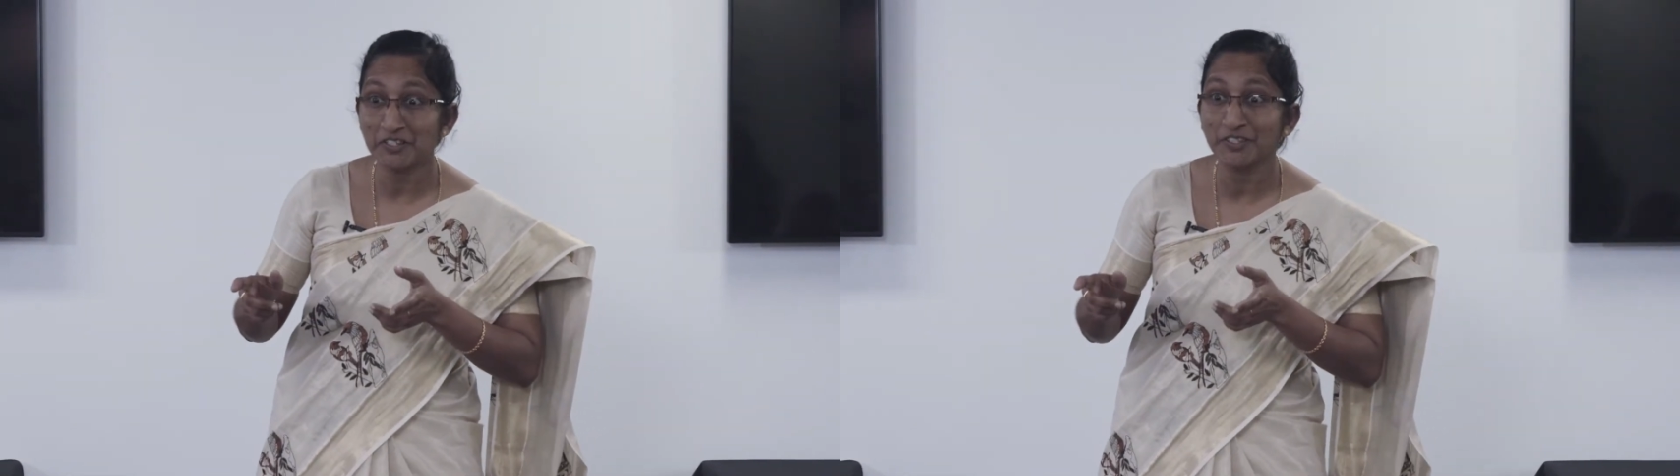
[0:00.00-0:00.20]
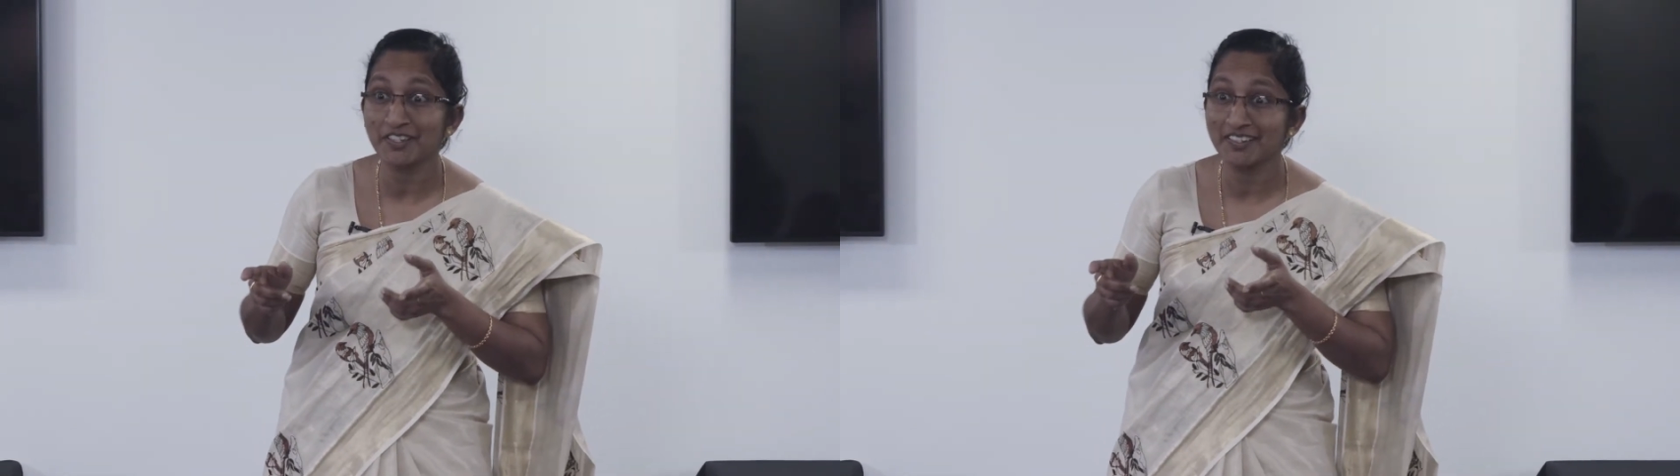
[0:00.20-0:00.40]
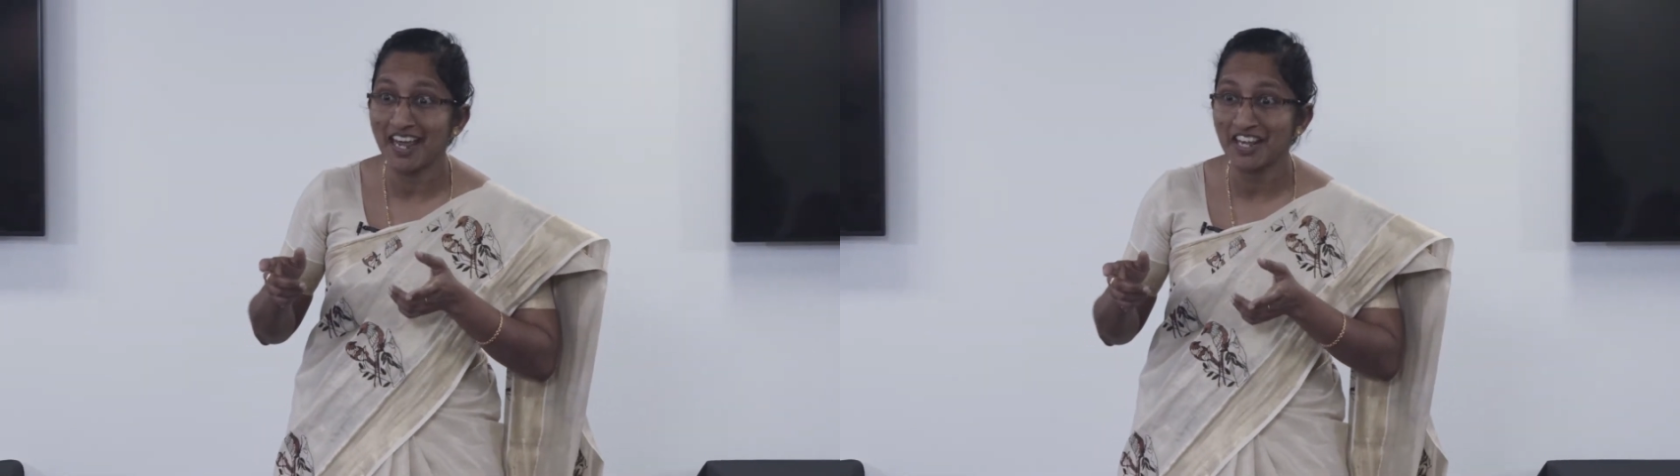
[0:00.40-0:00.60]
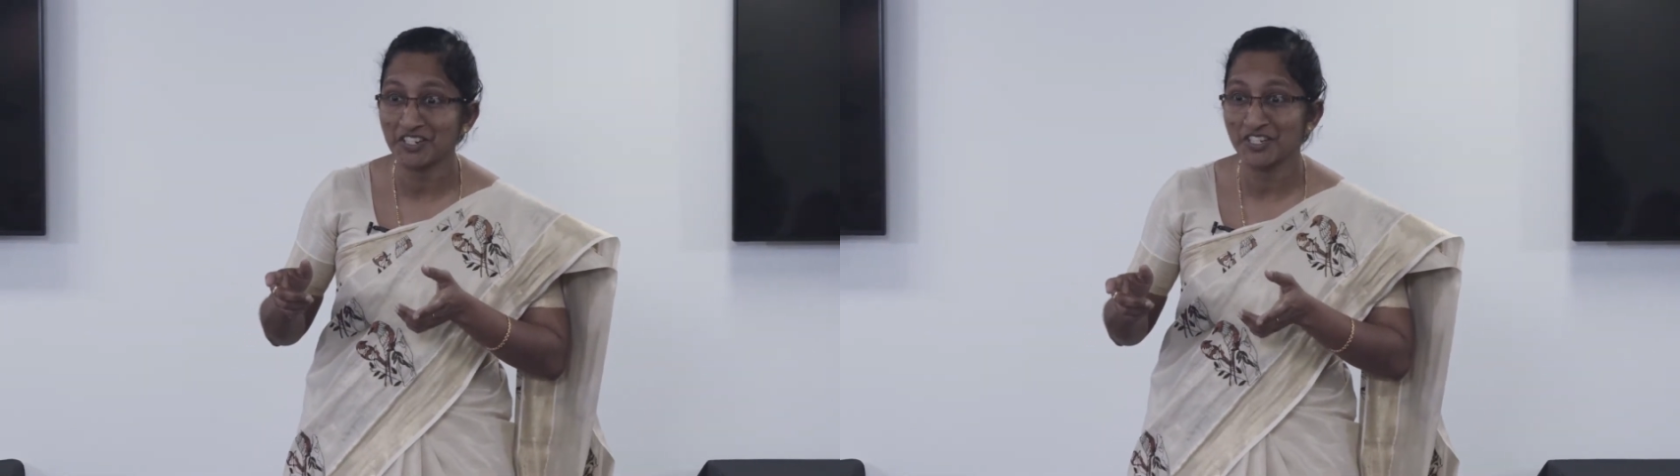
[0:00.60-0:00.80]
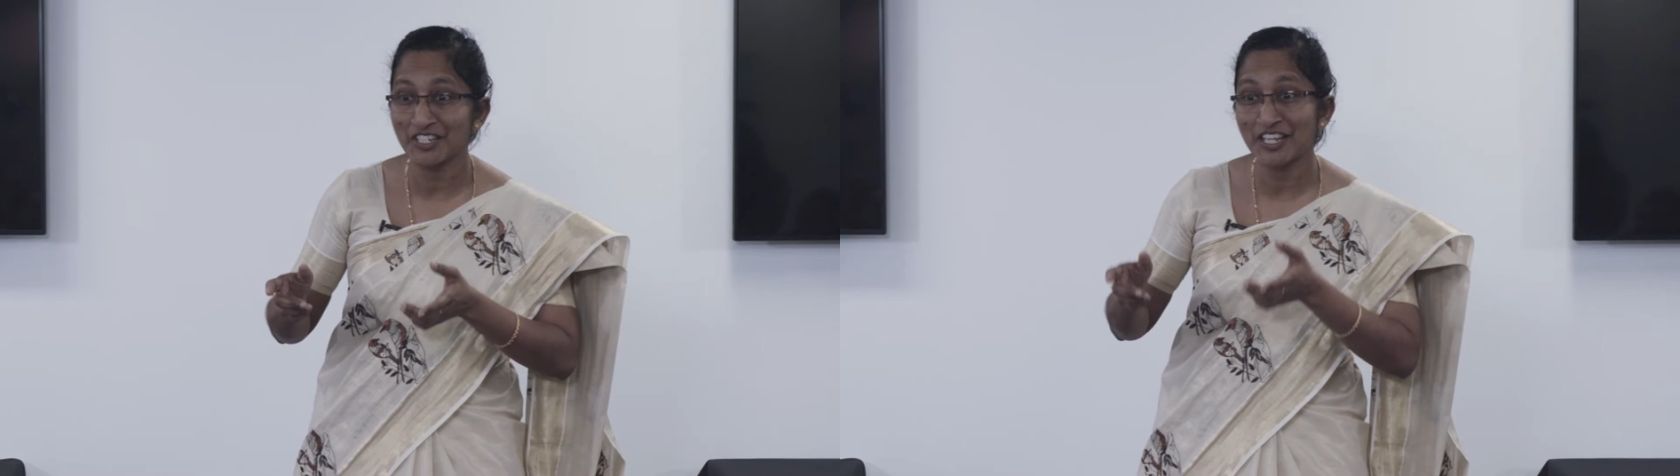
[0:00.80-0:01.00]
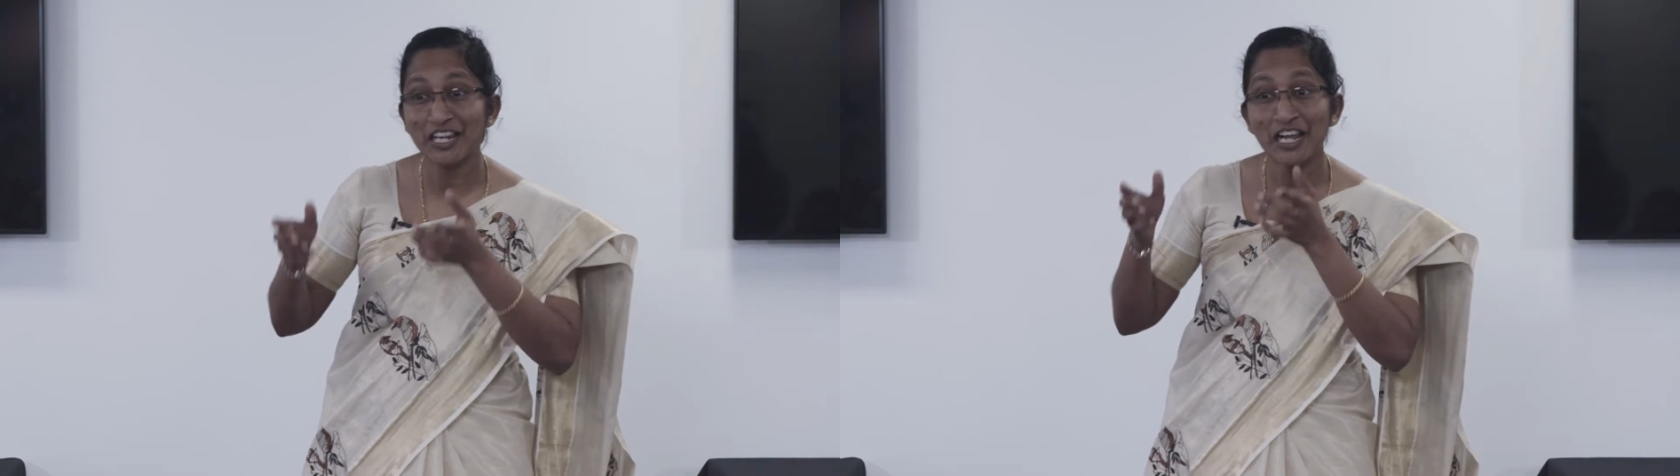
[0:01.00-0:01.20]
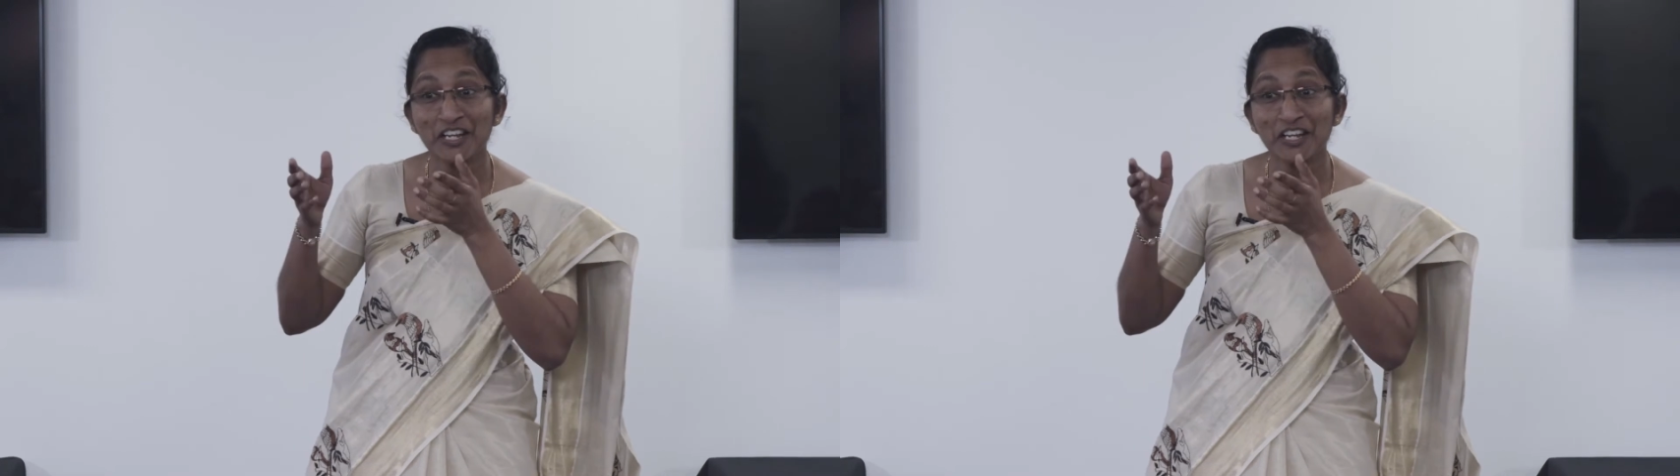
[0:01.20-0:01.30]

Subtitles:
the National